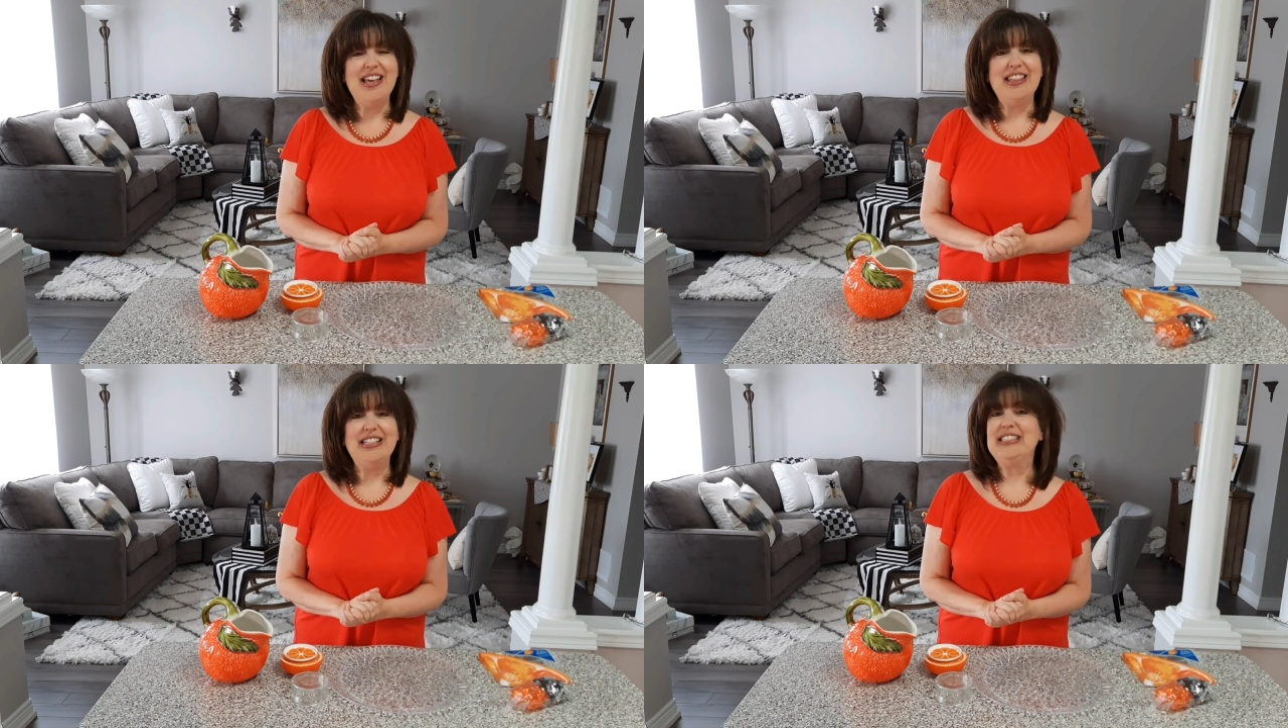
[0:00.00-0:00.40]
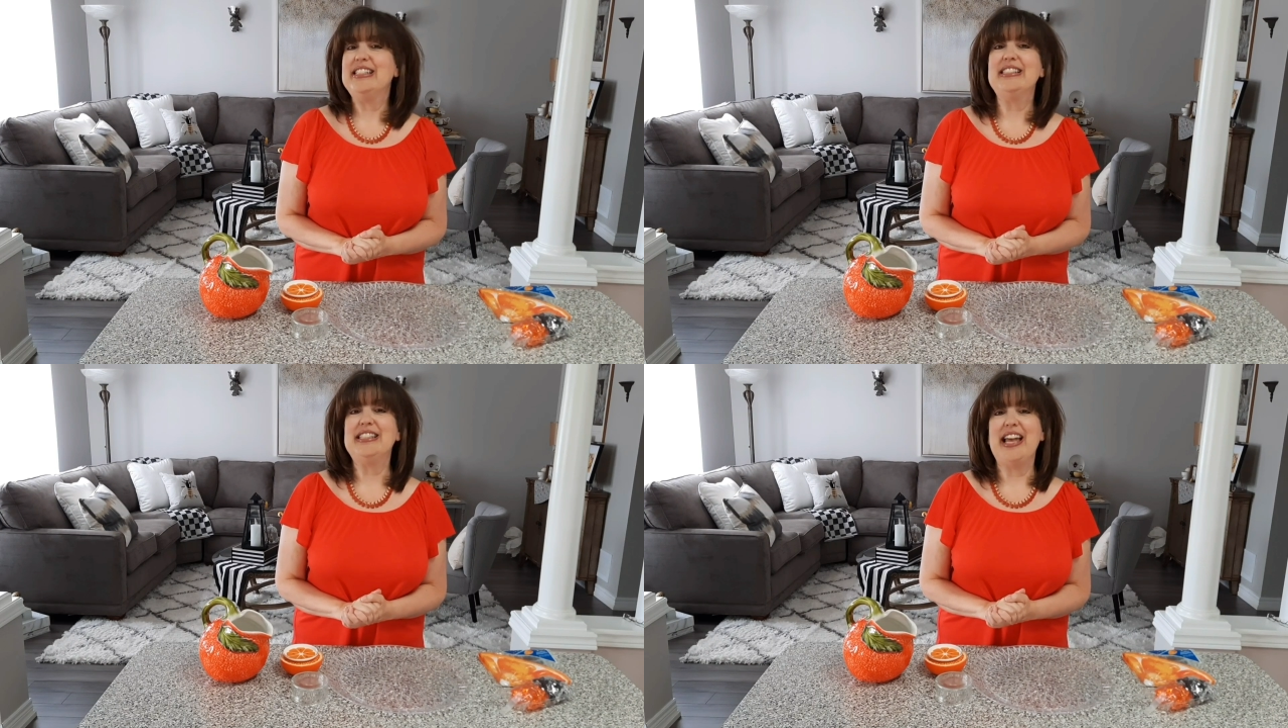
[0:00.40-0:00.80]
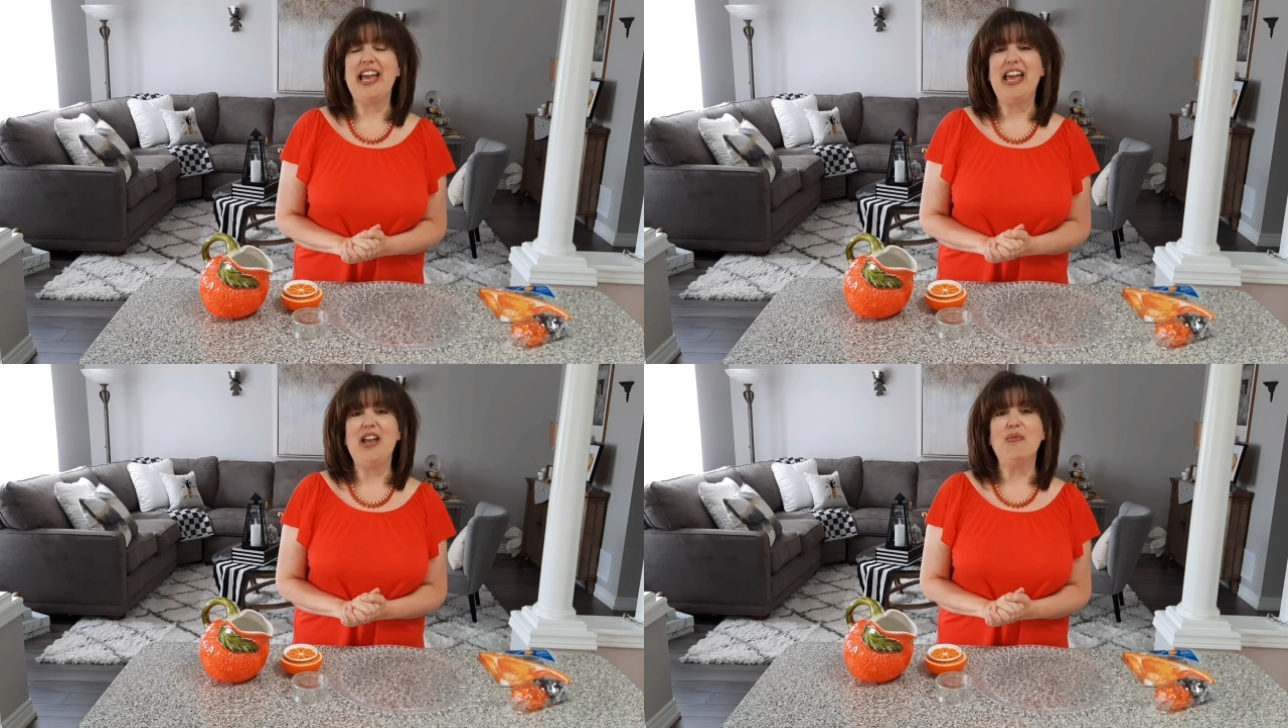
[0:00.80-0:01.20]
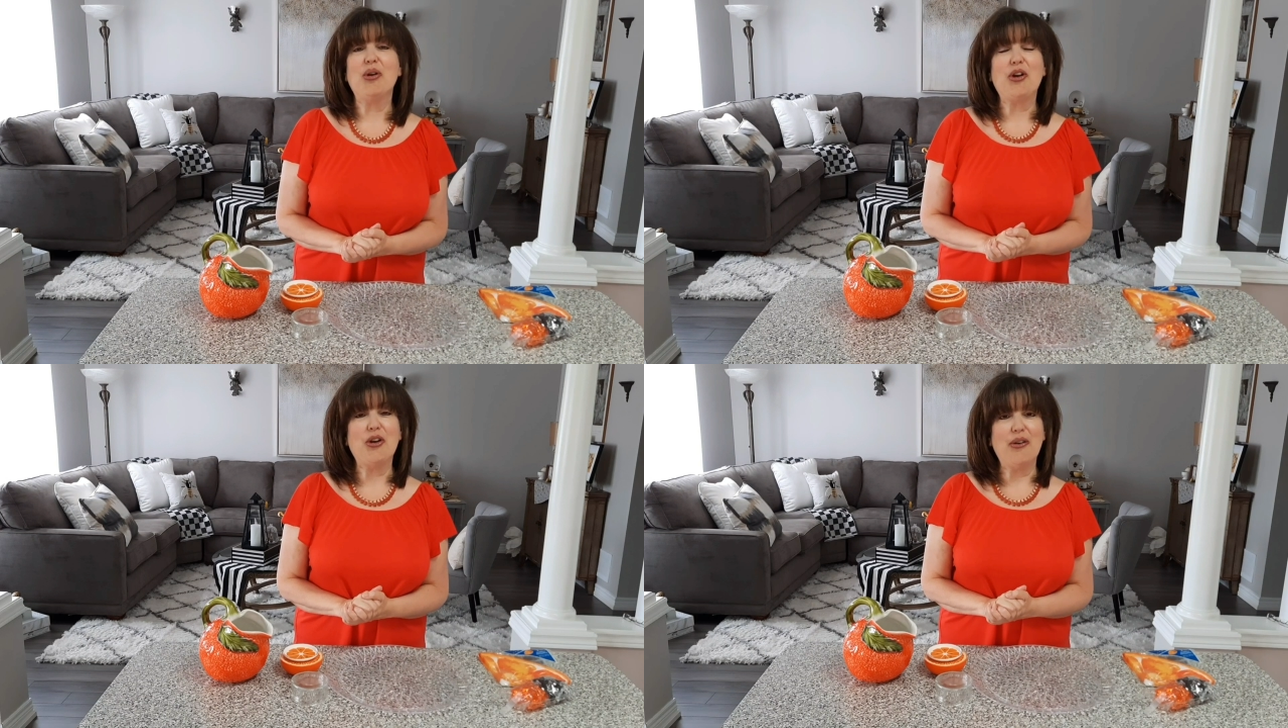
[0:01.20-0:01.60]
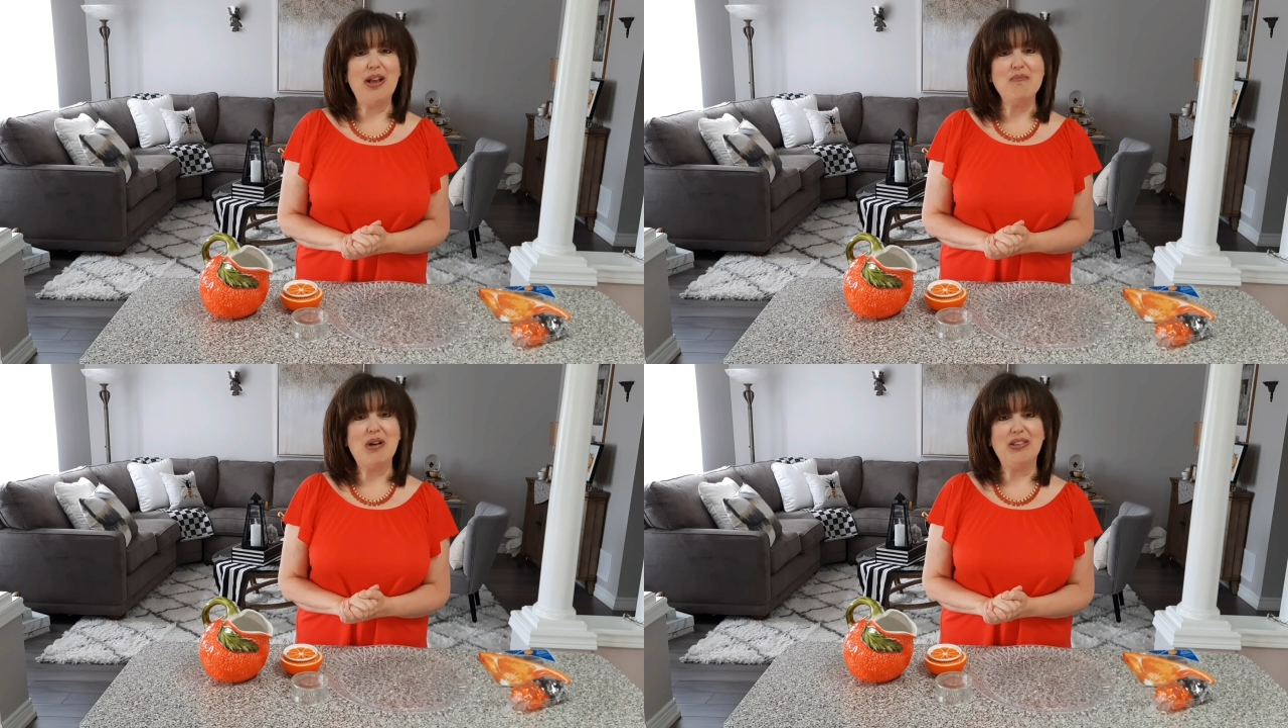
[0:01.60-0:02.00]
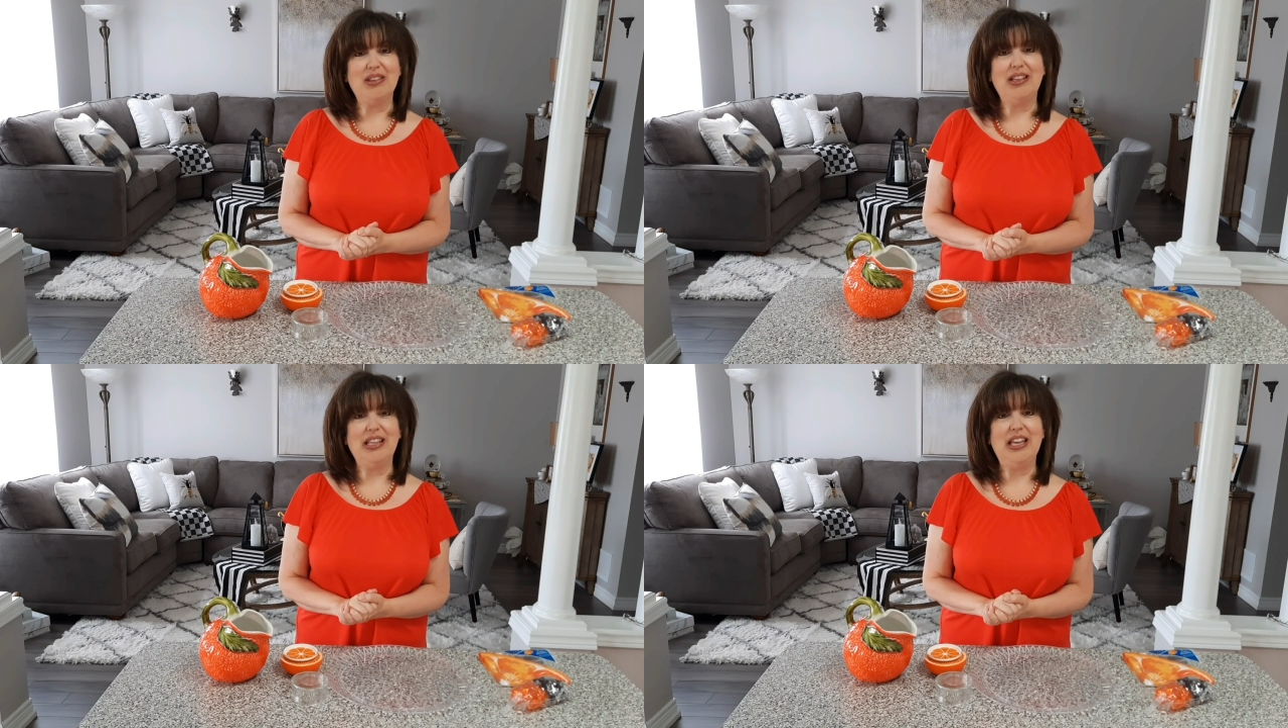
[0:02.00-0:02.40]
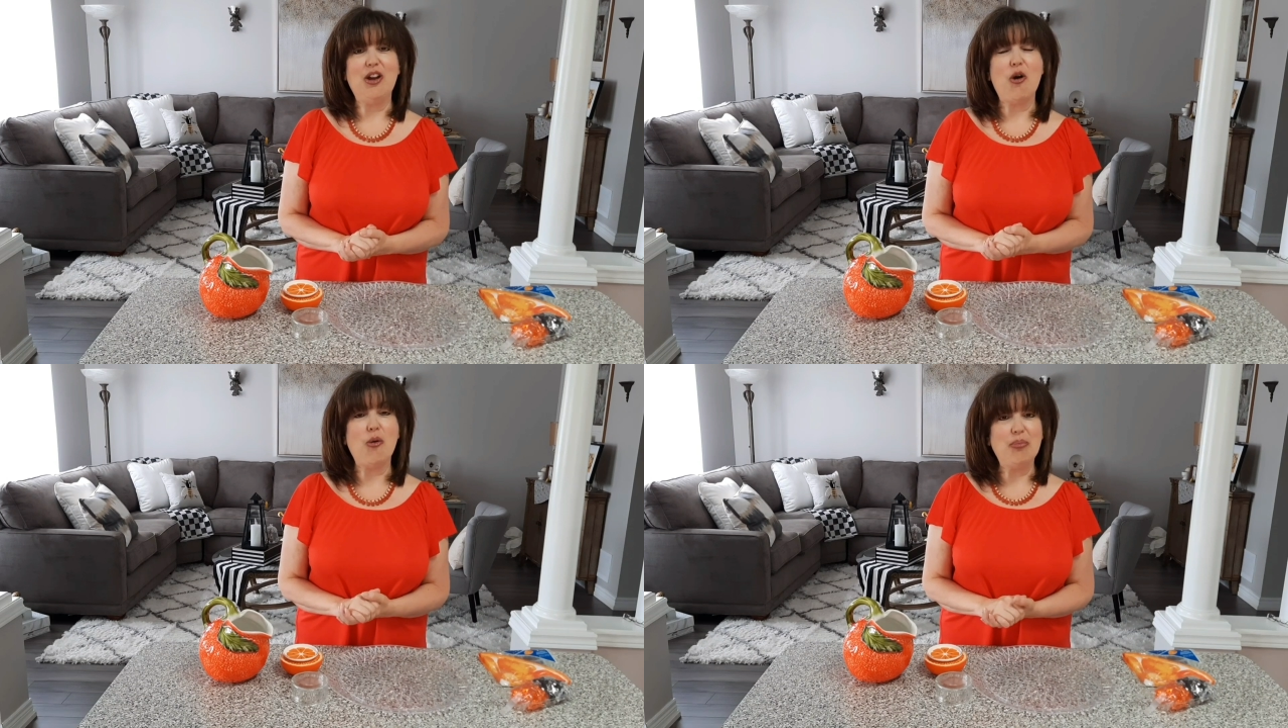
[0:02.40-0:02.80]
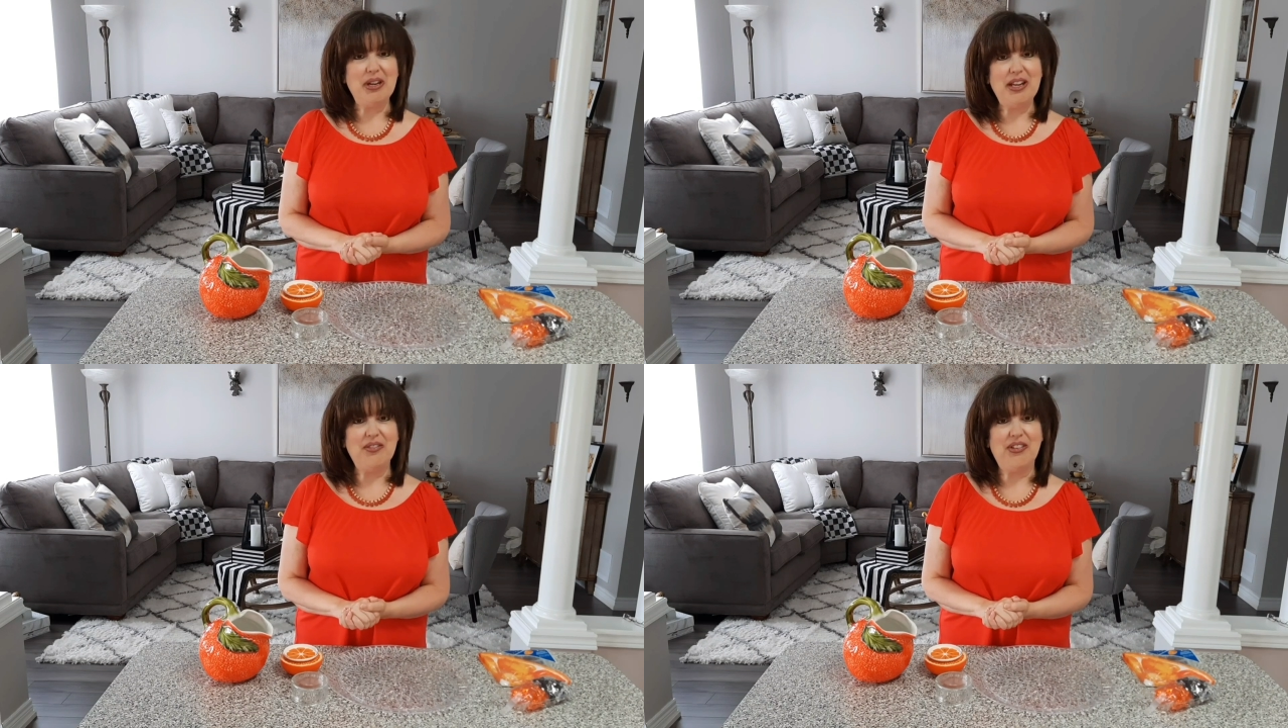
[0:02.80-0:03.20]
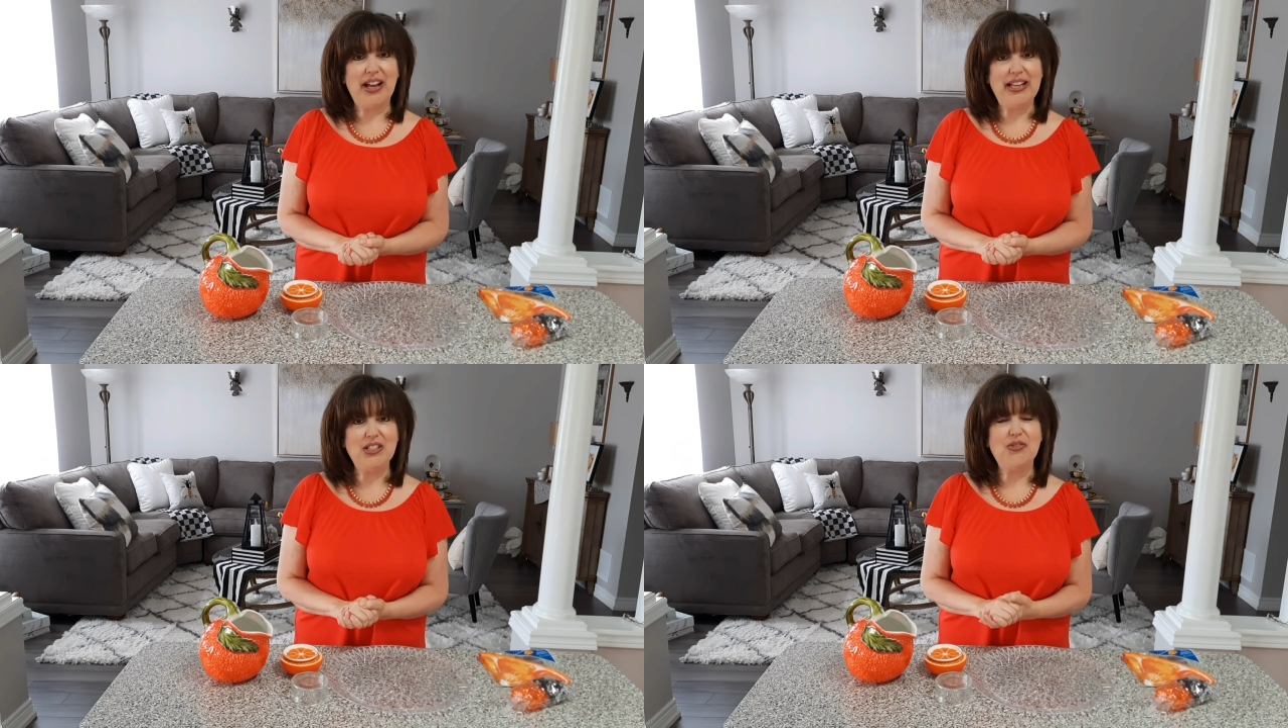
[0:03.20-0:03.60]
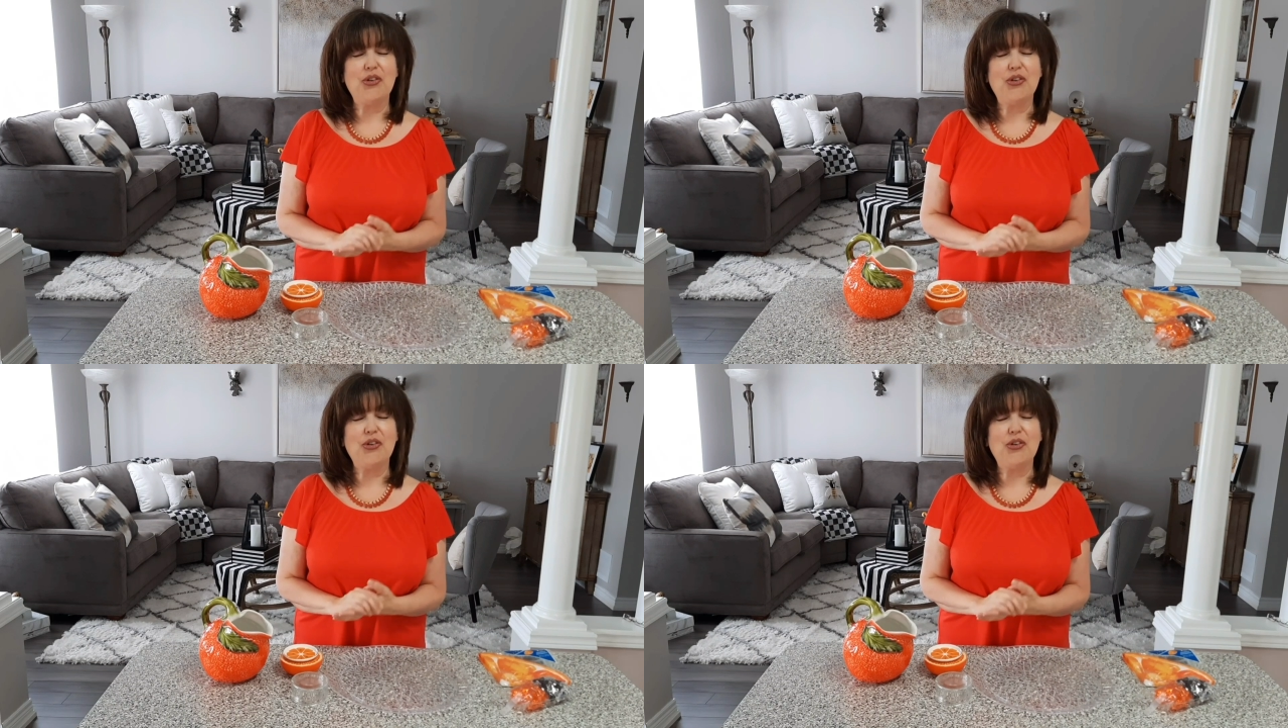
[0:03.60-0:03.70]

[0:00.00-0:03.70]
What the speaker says: This is a recurring monthly open invite